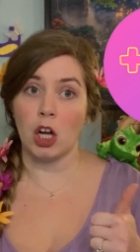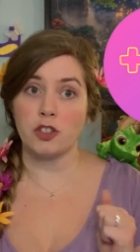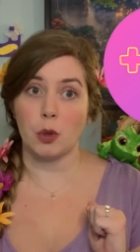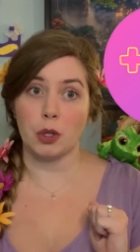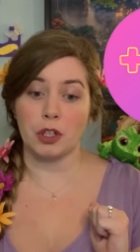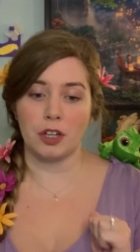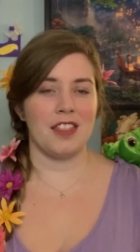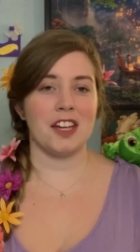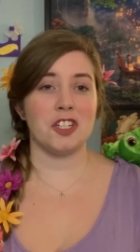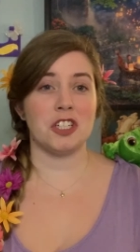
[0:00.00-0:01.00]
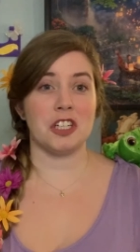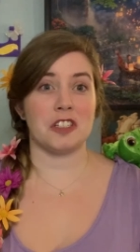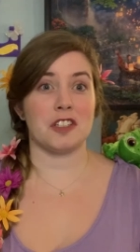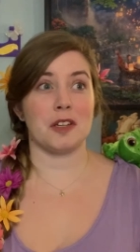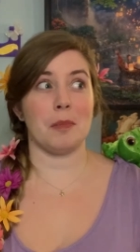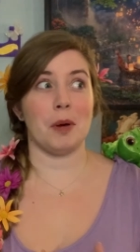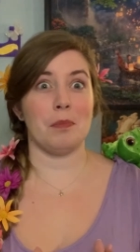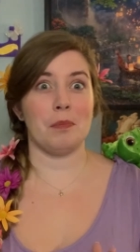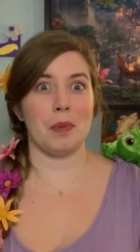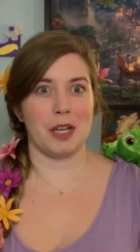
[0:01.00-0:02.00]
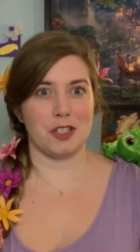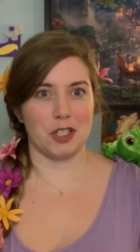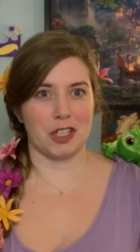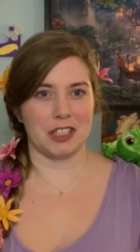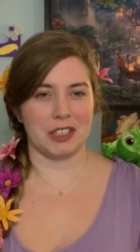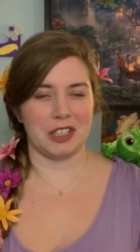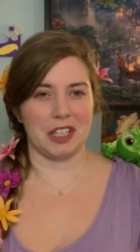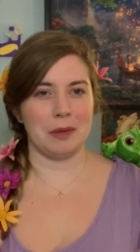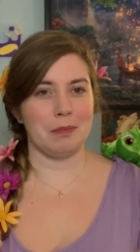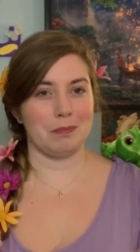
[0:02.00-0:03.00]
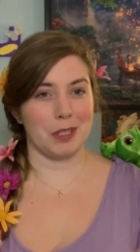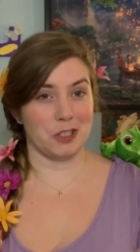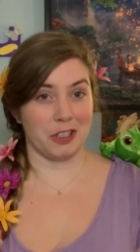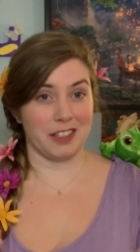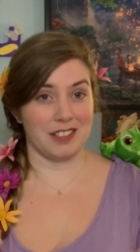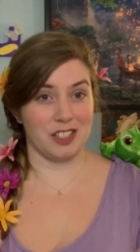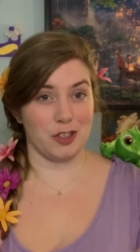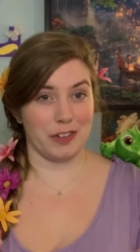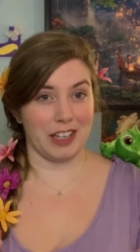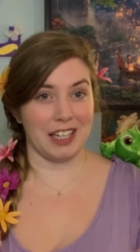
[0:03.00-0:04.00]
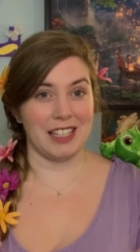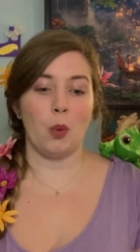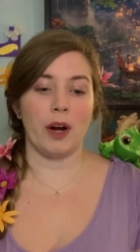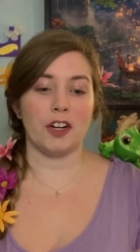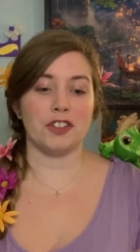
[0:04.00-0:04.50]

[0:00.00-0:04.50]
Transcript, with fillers: Also good. Then she does some major cleaning, much like Cinderella, where